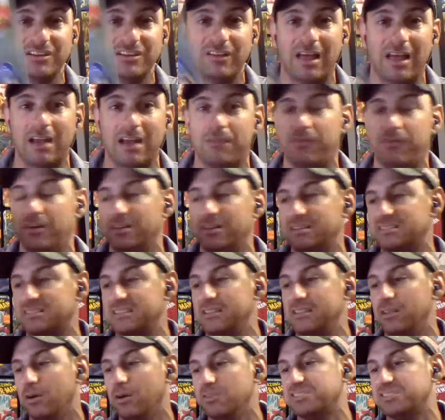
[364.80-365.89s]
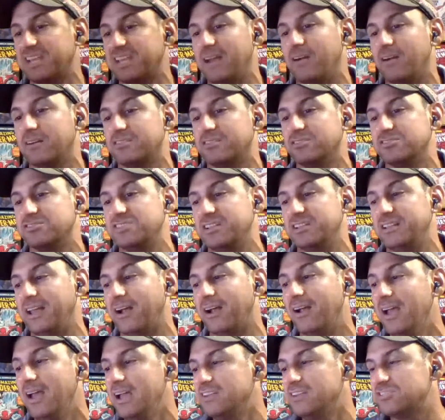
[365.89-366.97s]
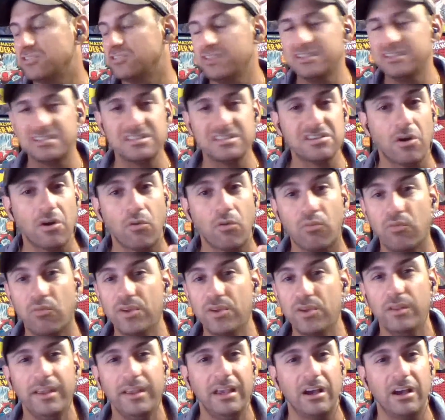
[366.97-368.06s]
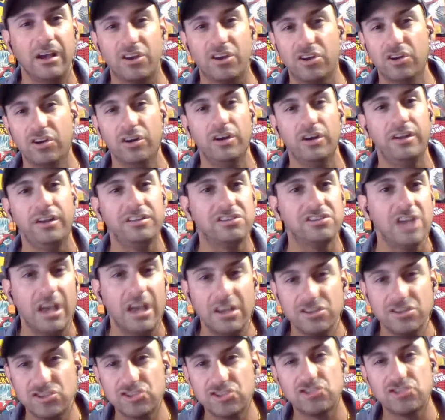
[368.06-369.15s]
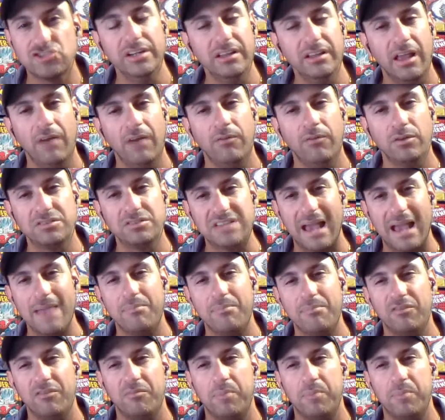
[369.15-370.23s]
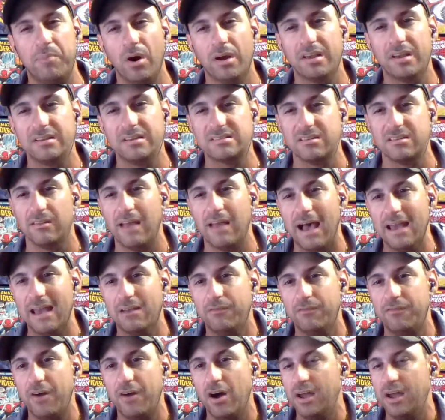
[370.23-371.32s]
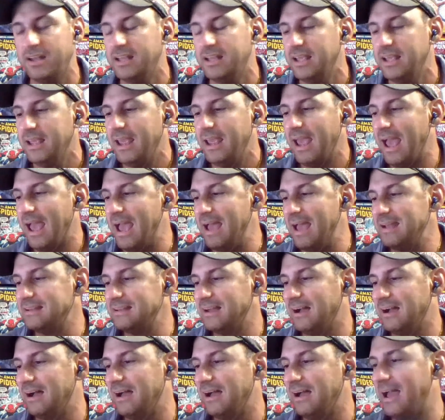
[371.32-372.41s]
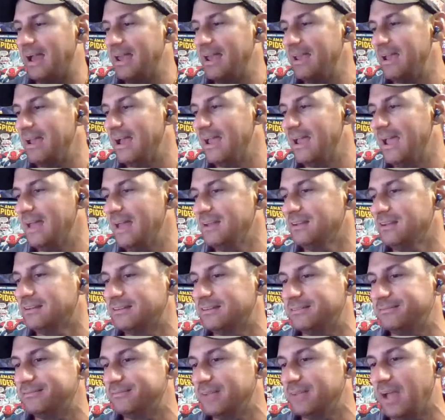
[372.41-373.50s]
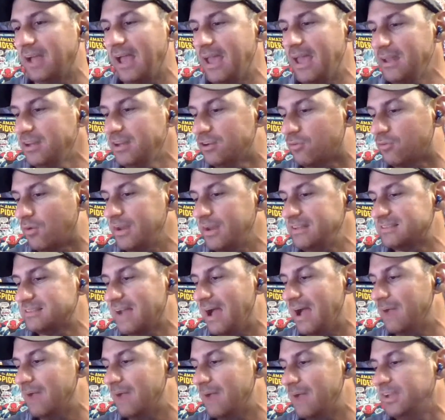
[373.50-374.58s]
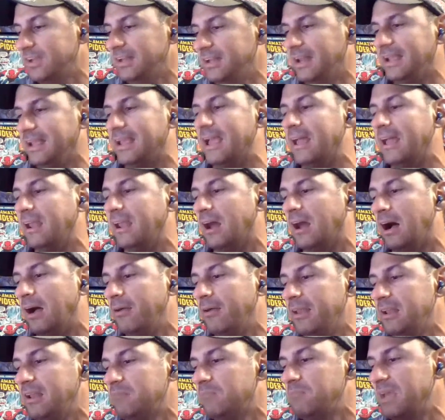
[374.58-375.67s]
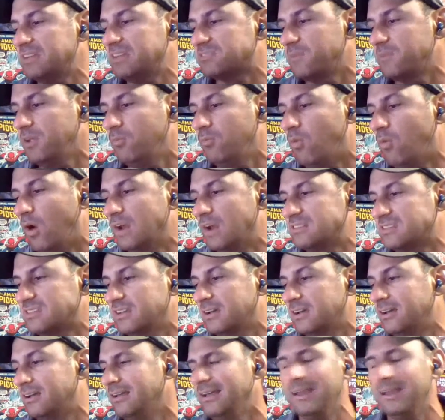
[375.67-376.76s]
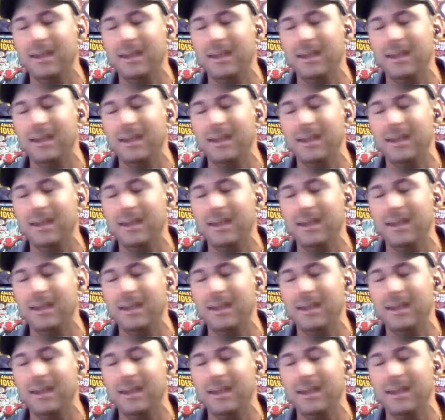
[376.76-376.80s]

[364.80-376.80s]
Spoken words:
lot of fun to see those characters in there. So this is a really good street level type of book. It's a lot of fun. And I had a great time reading it, and it makes me want to